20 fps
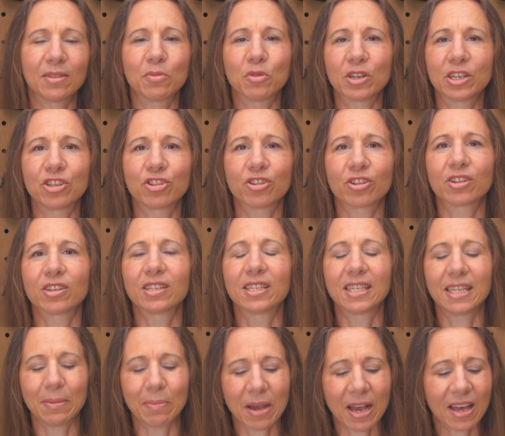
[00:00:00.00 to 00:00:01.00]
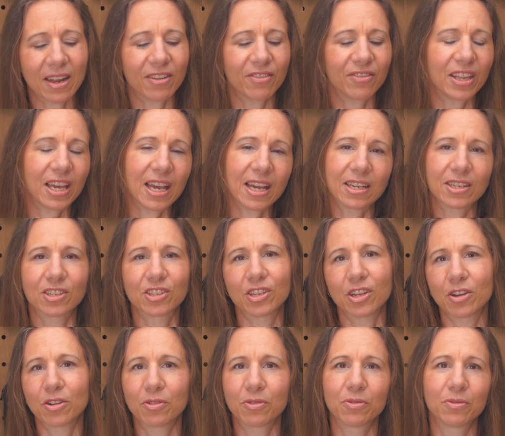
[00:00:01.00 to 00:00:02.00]
the moisture could seep out of that,
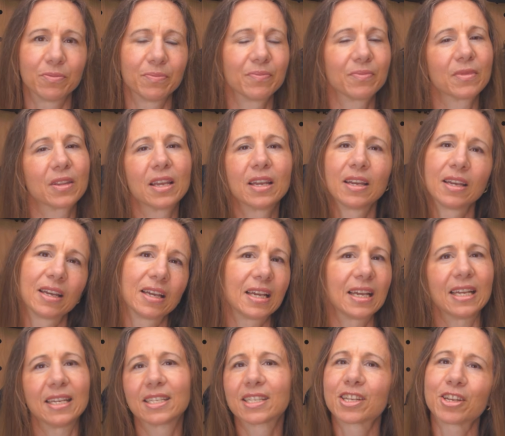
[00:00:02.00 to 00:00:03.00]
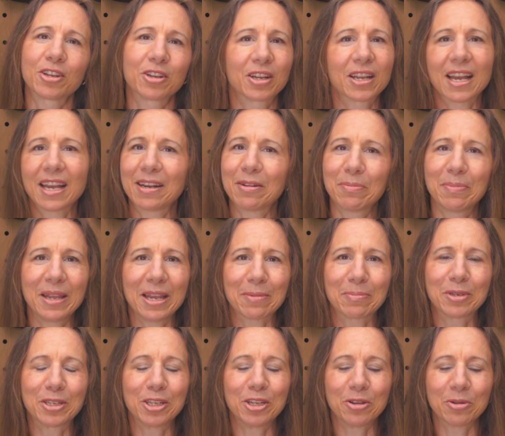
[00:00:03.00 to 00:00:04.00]
so it's going to kind of be up
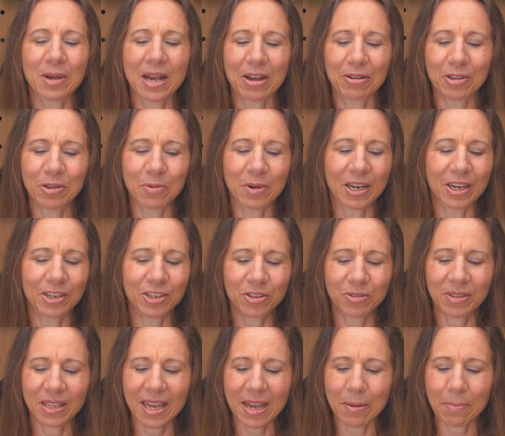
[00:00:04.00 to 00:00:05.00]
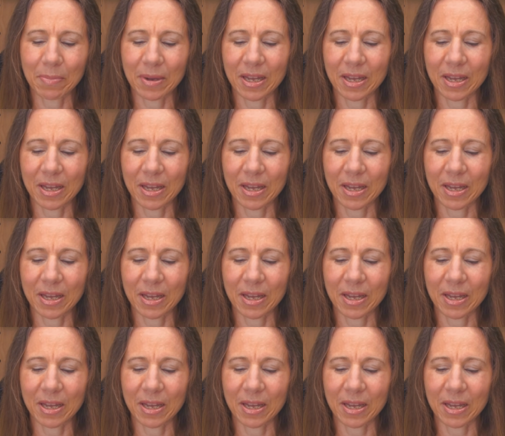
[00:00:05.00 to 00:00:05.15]
to you how you want to do that,